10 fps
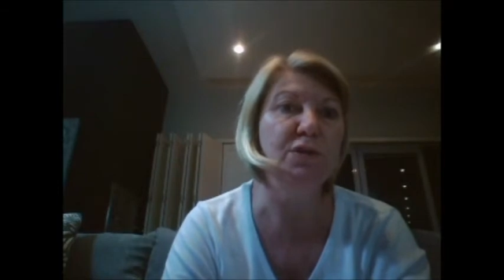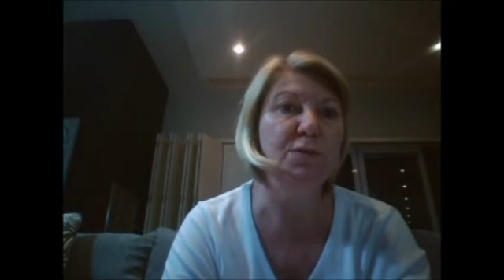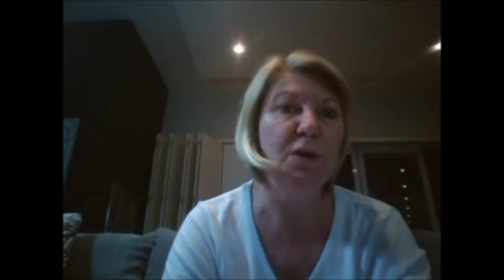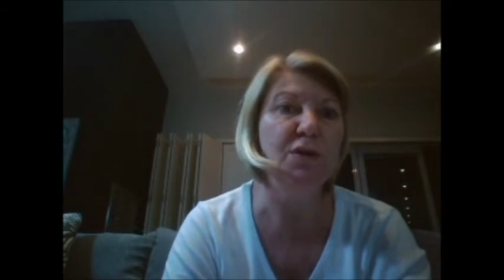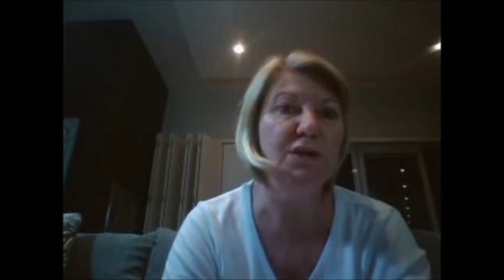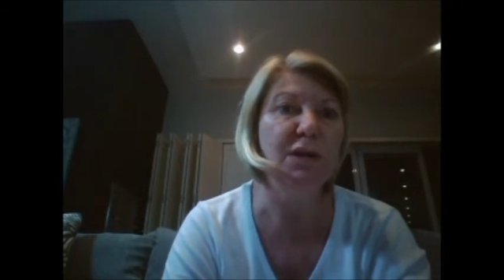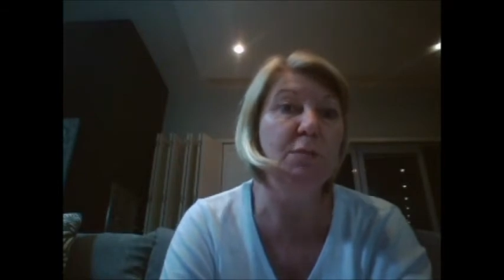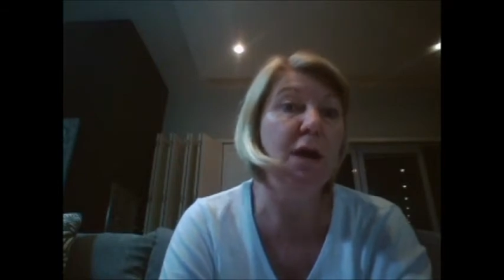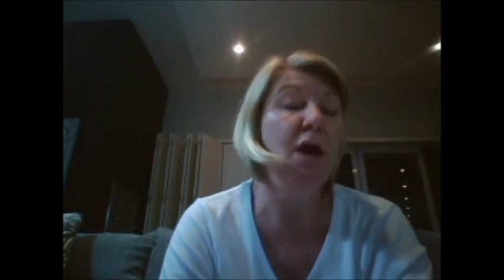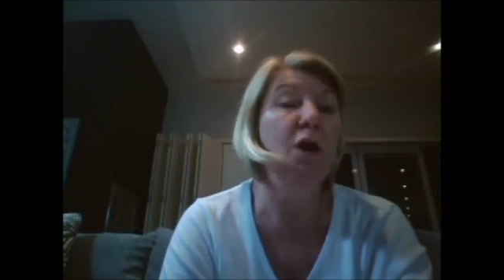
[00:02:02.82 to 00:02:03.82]
response in
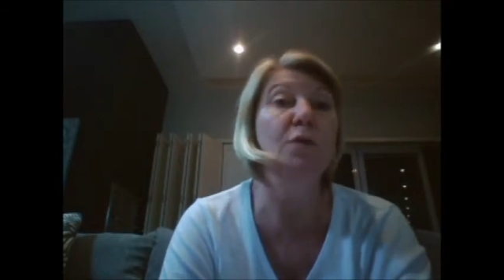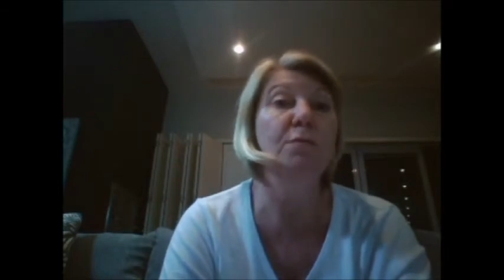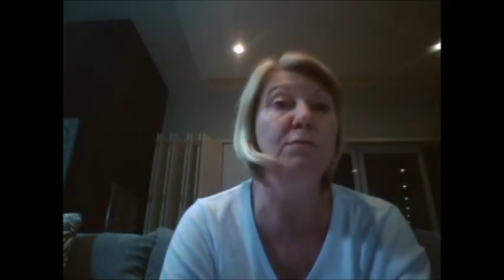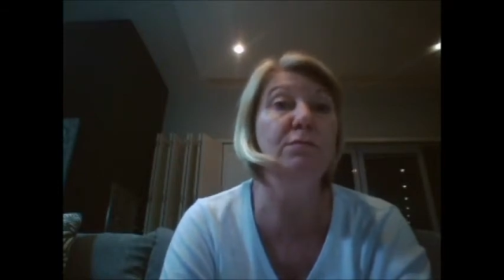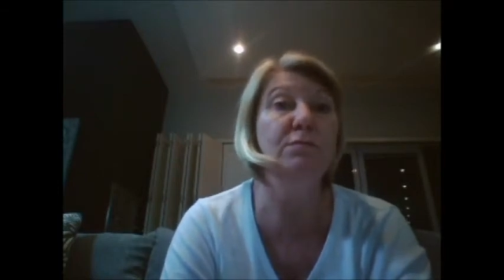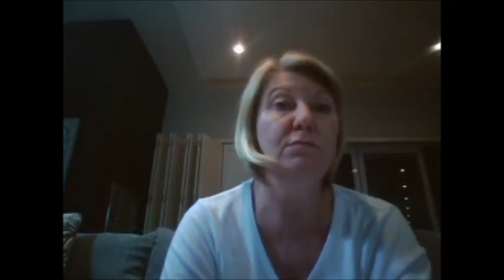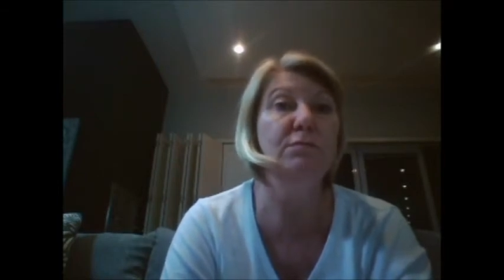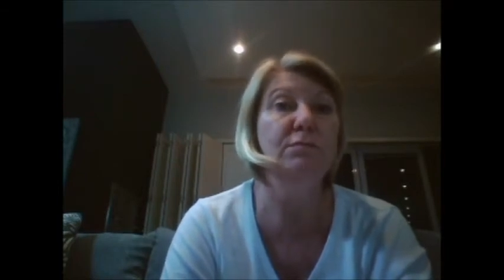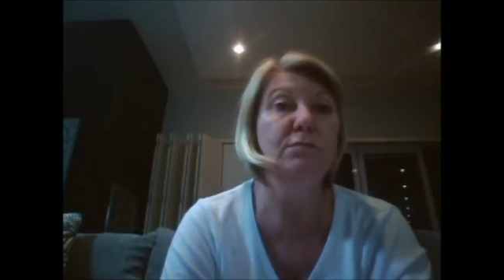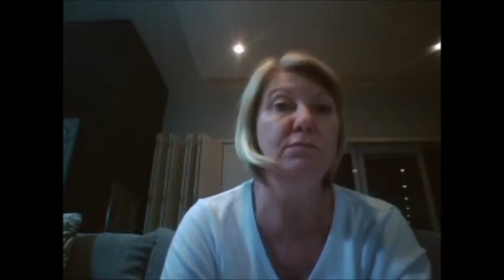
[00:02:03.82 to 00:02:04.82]
my home,
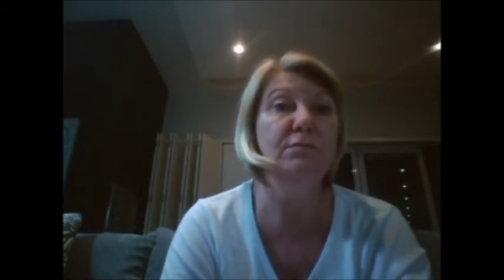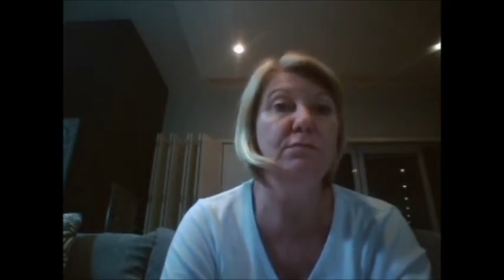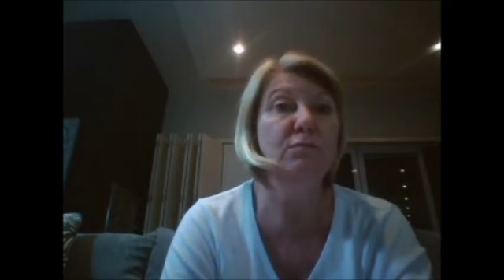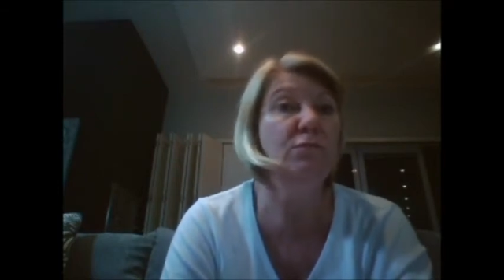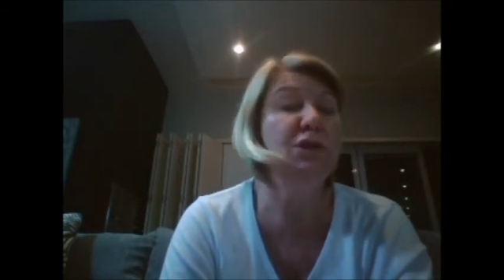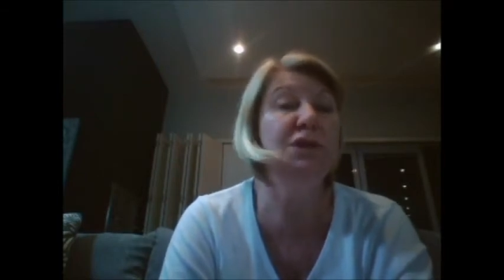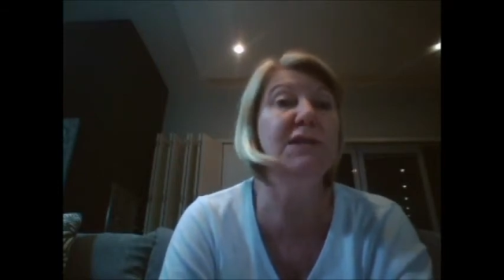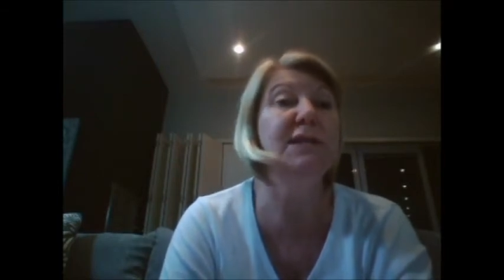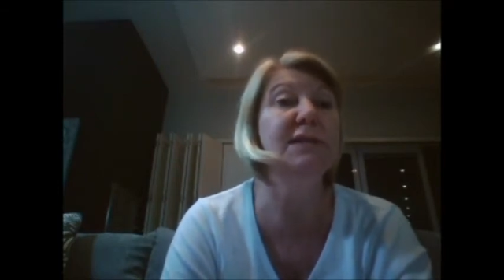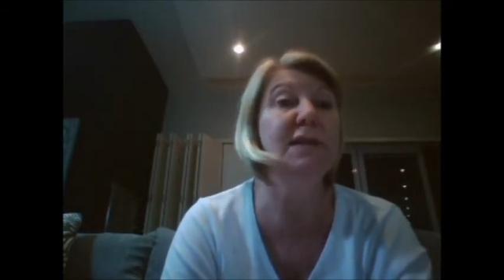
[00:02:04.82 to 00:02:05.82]
which
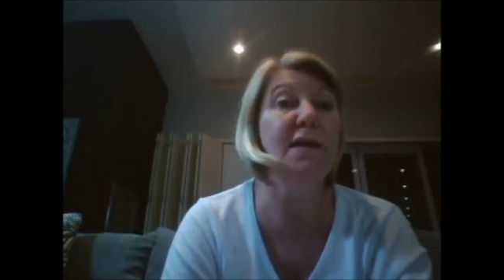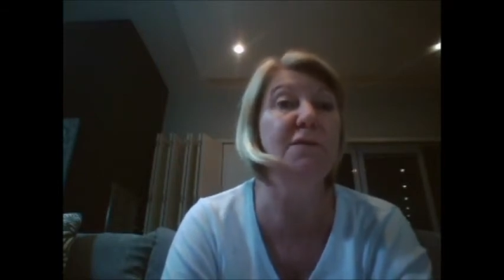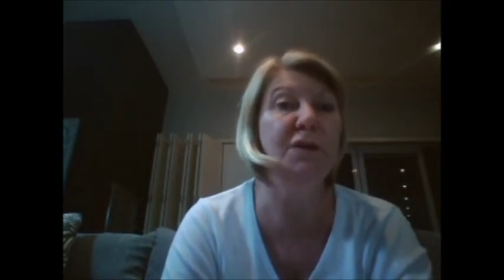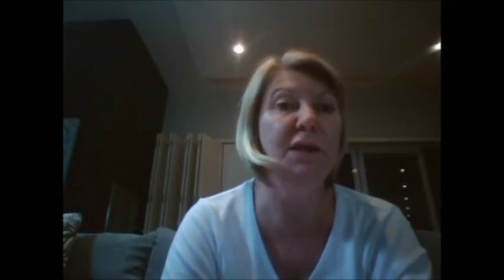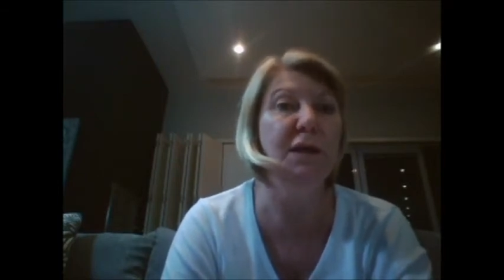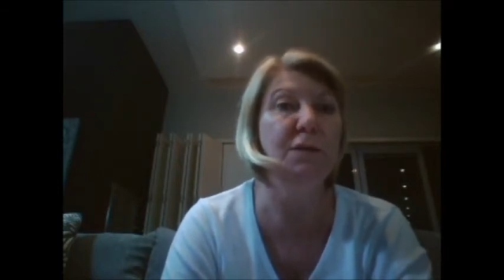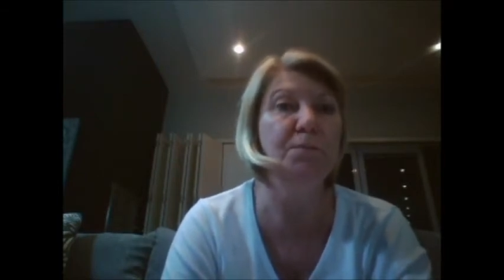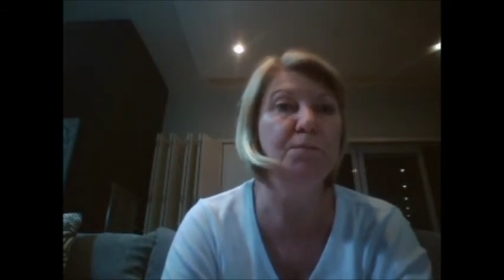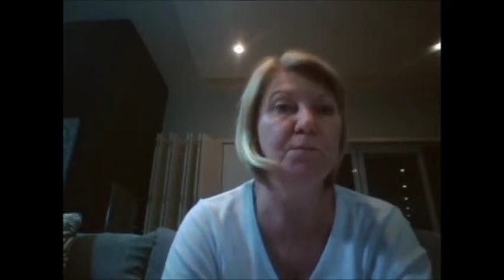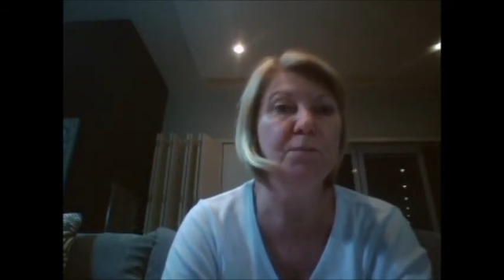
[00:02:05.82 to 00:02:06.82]
is in South Africa.
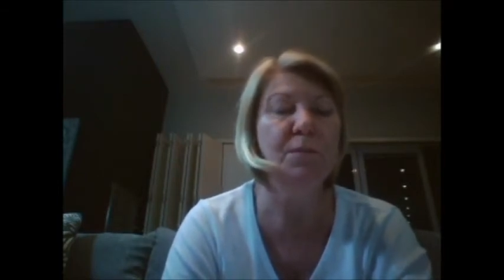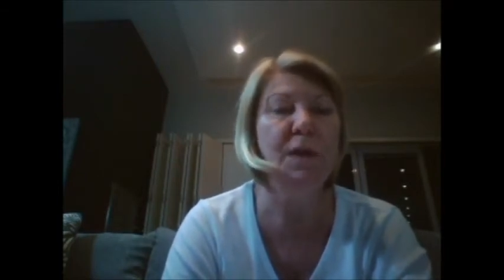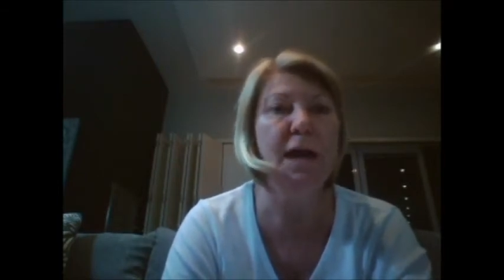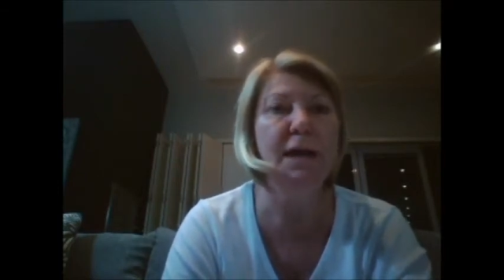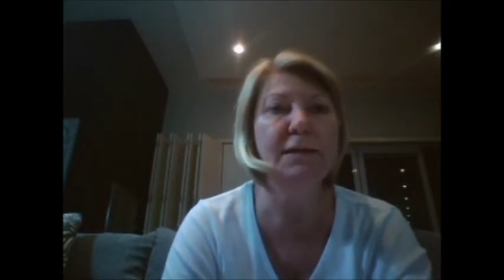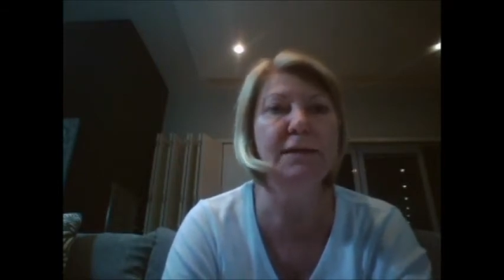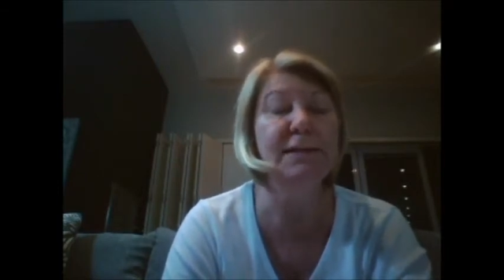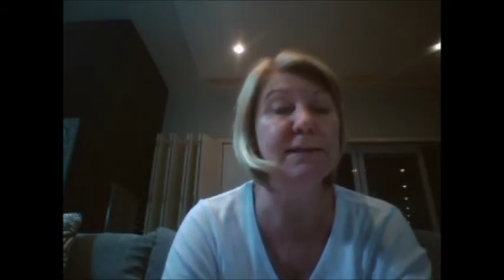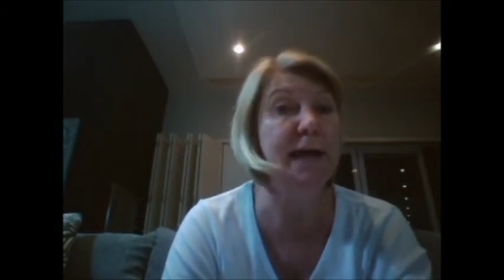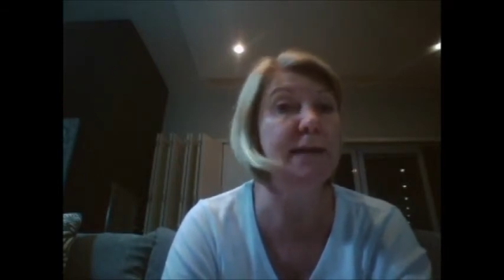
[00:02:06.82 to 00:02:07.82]
And
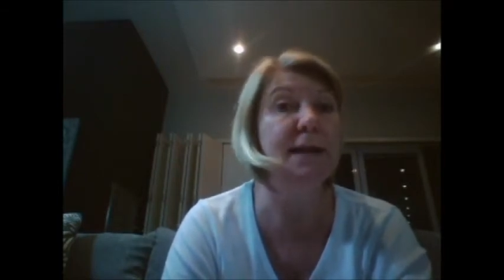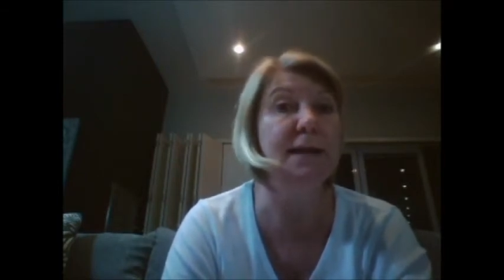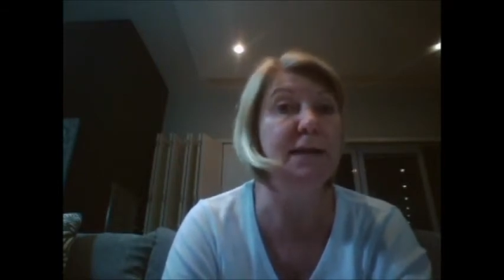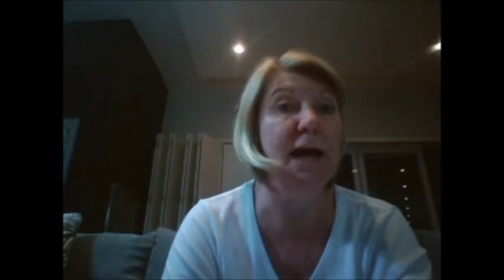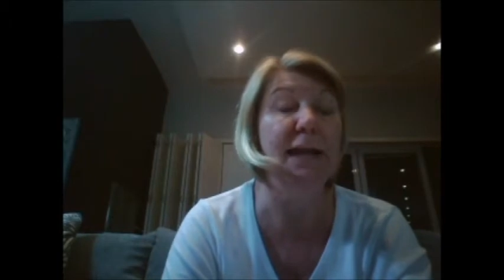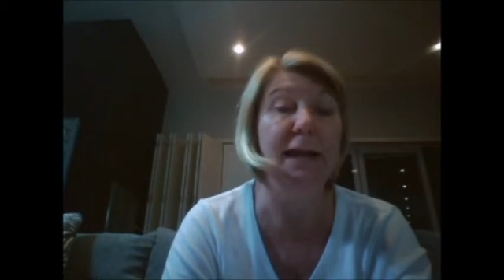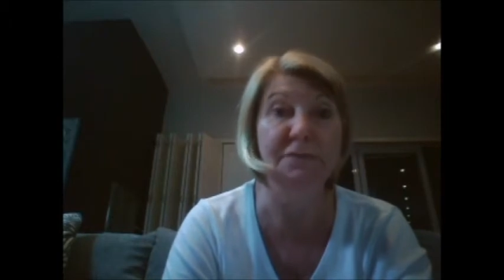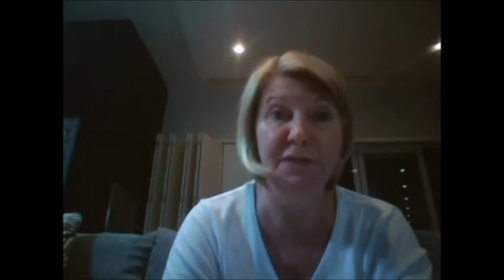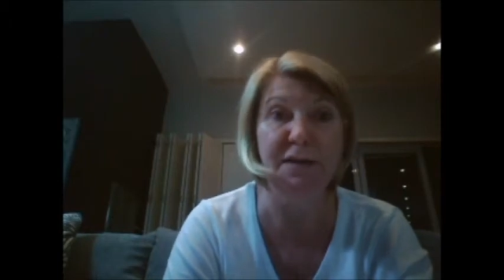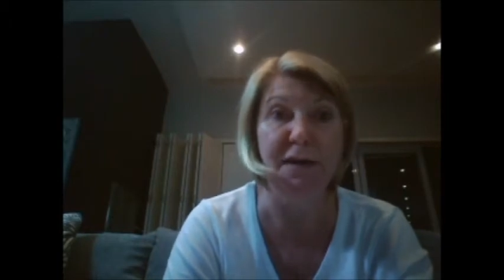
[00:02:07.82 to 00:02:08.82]
in saying that, I love
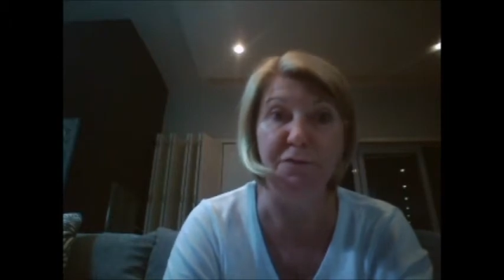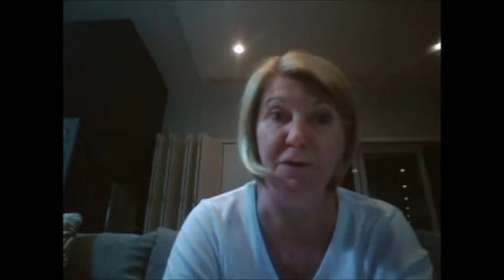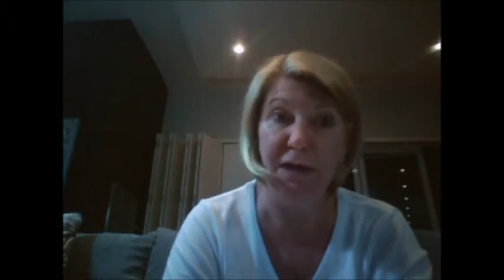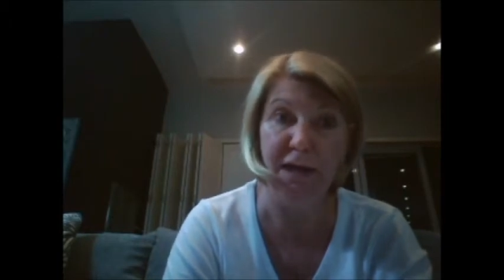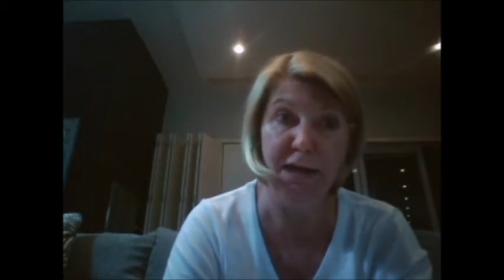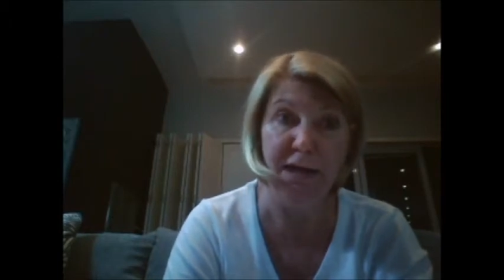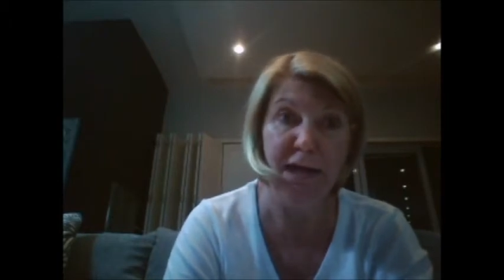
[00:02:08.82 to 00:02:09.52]
South Africa.